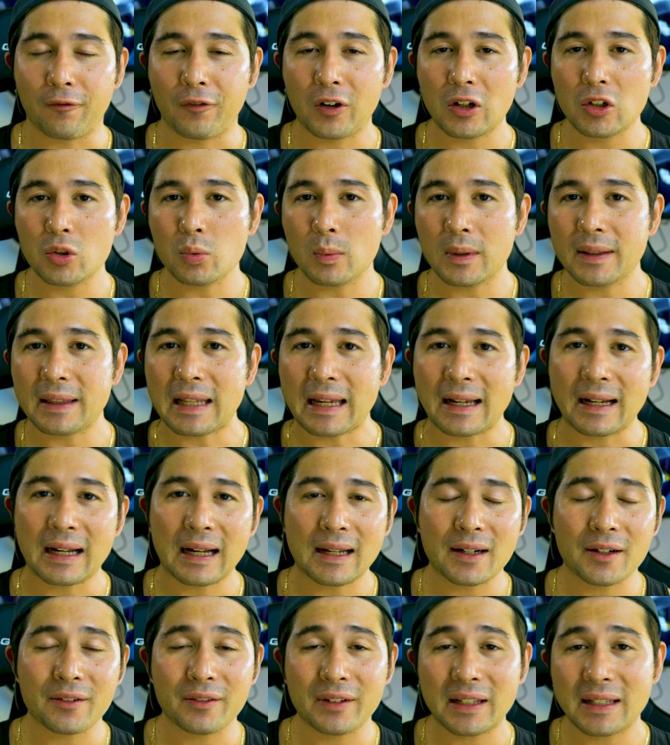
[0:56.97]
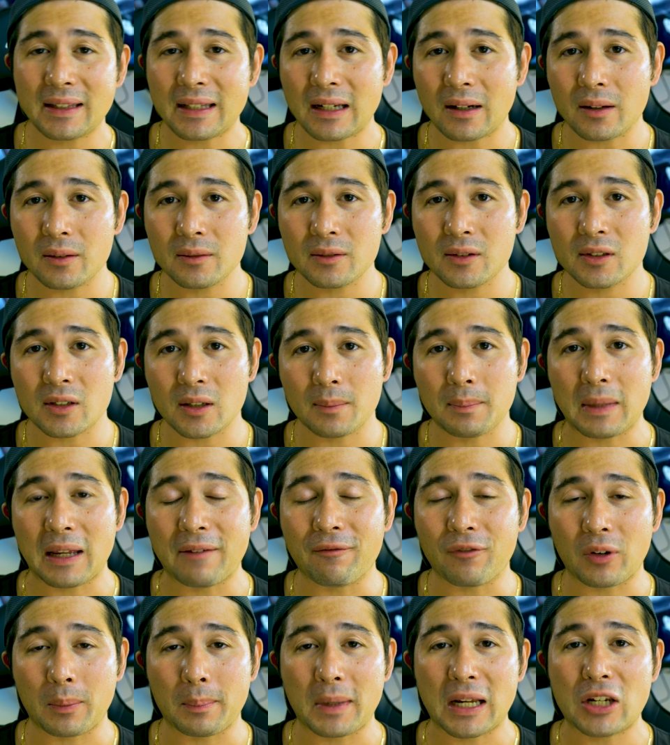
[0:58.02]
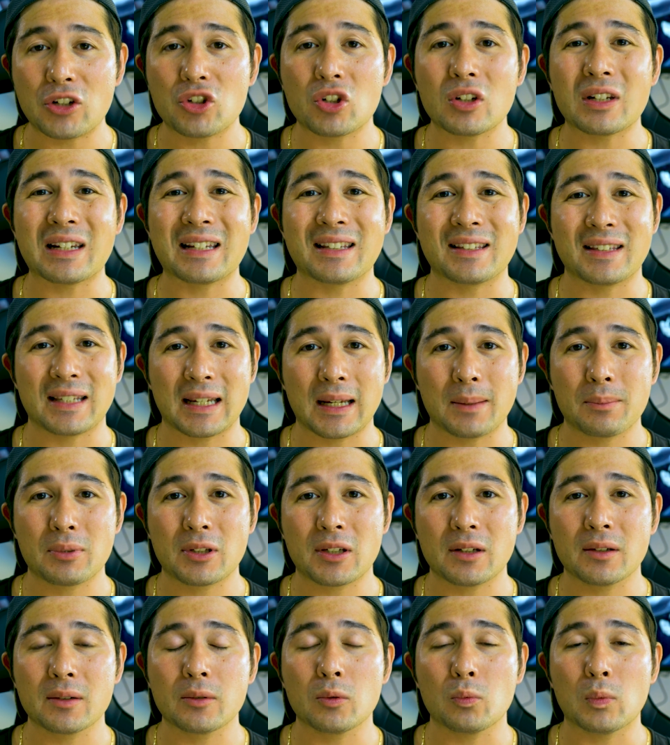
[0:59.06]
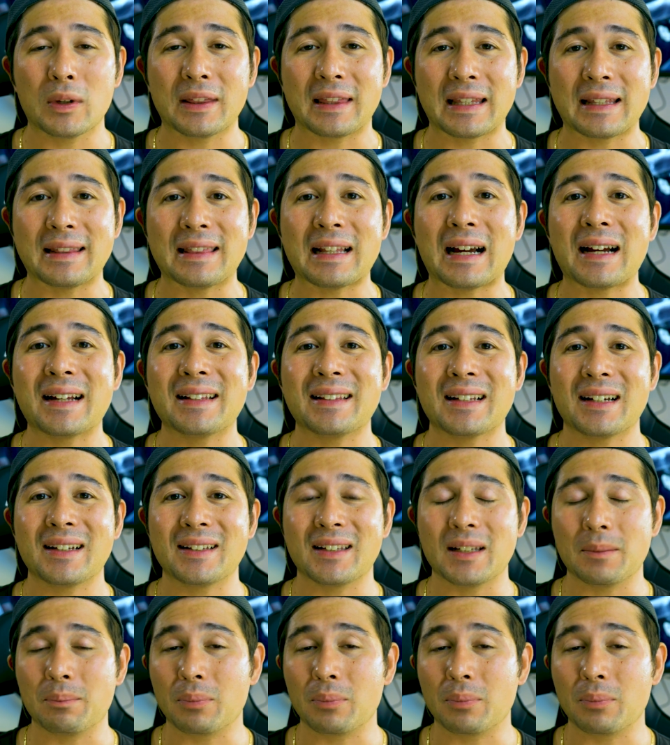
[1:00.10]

first one that kind of leaked out some information is Samsung with the 990